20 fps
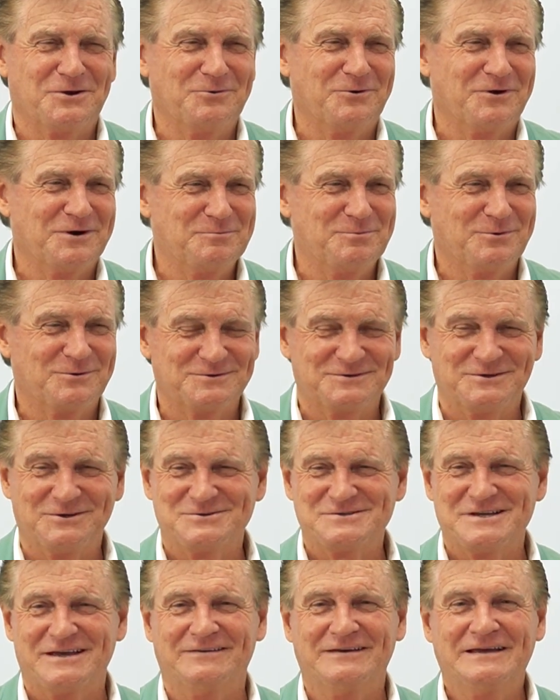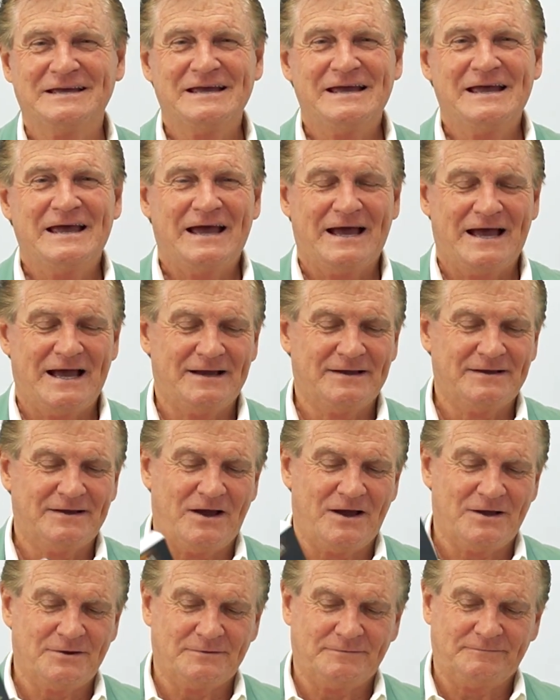got to write a book or two. So uh,
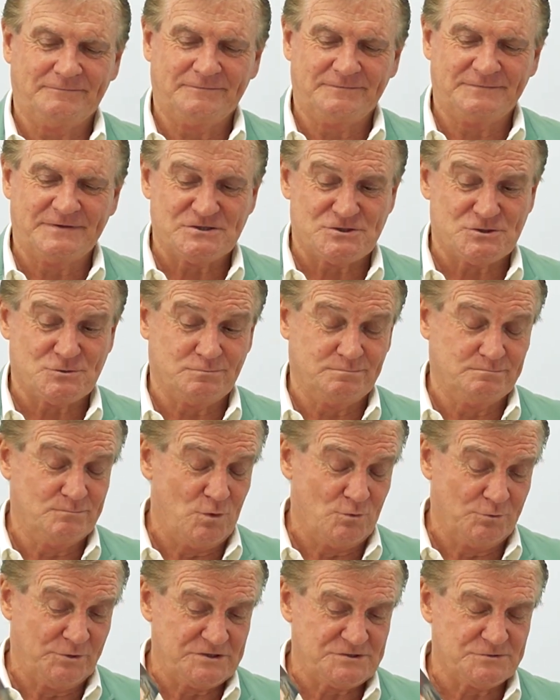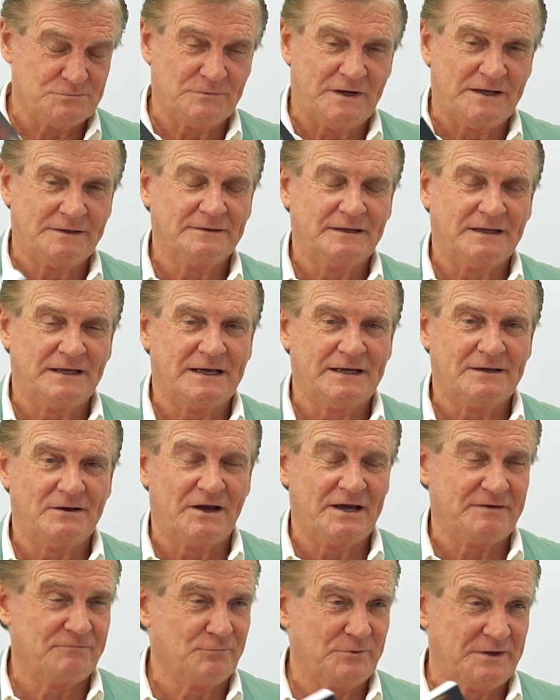I this is a more recent one. Uh,
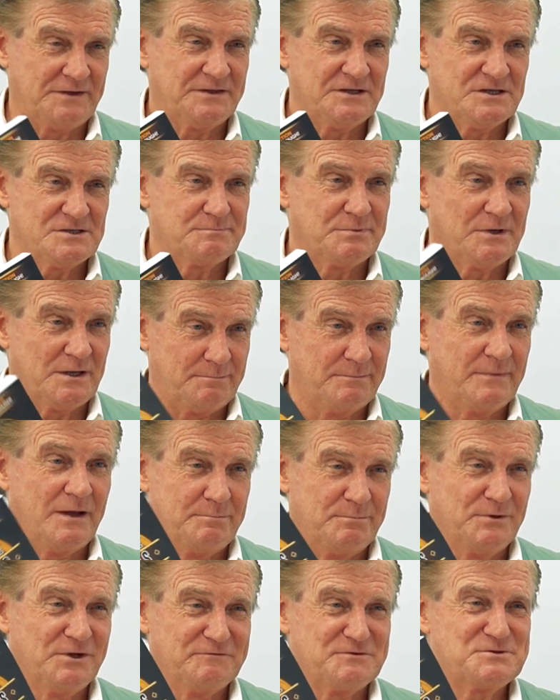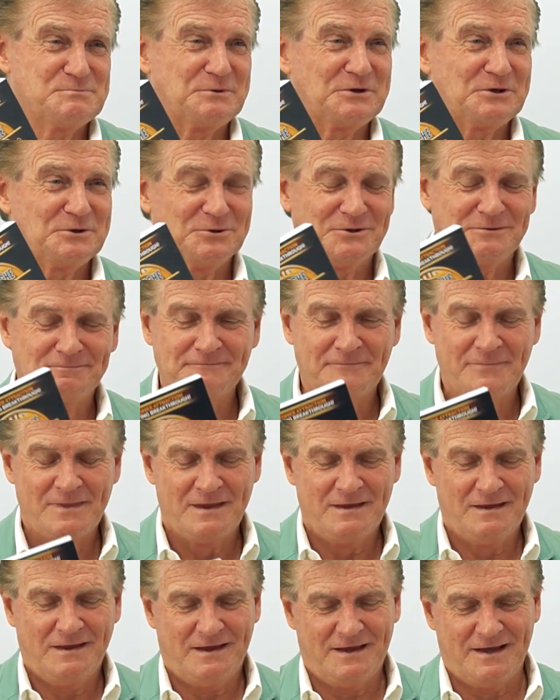I haven't read this, but I, I believe it's pretty good.
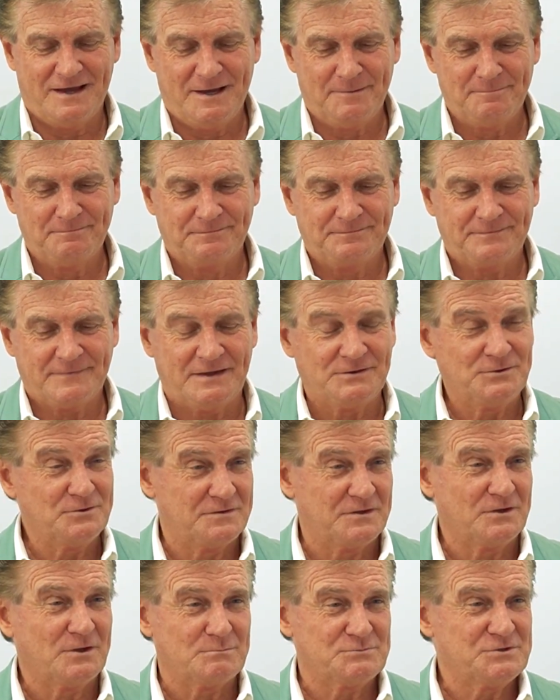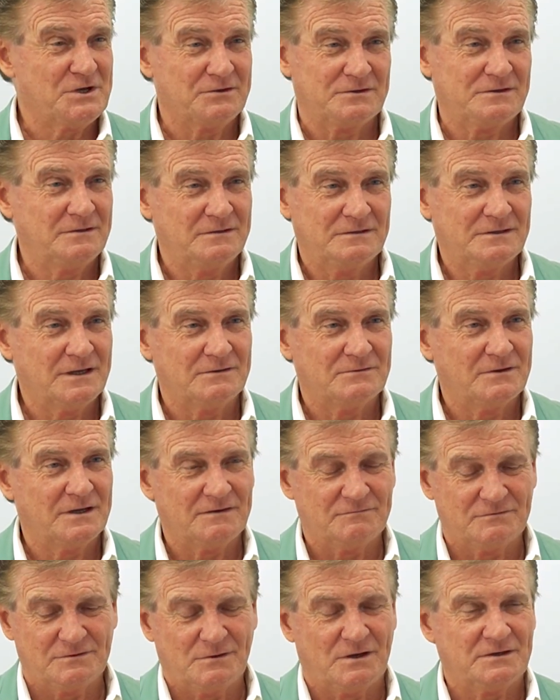Um, and you think I'm joking? No, I
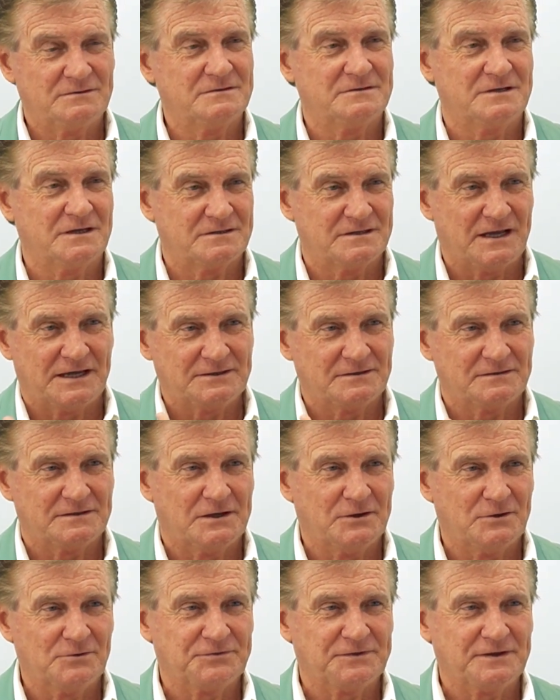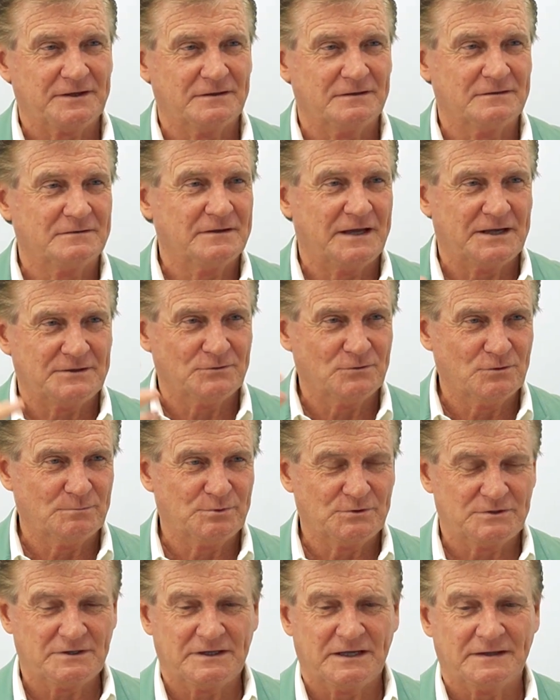haven't. I dictated the whole thing and had it all
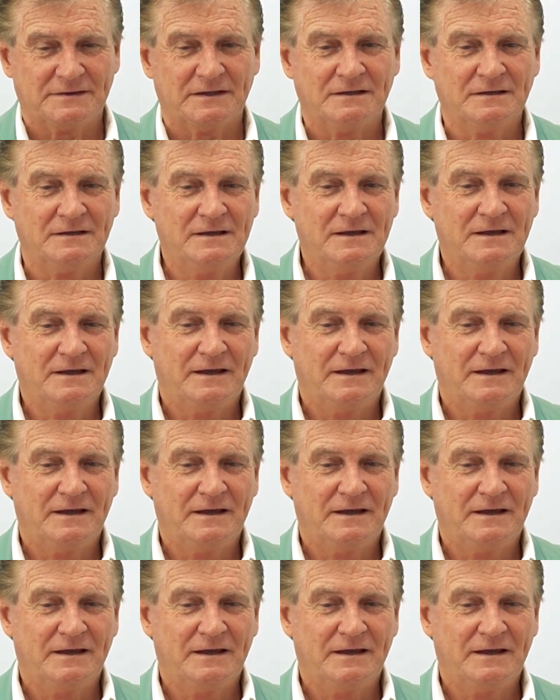put together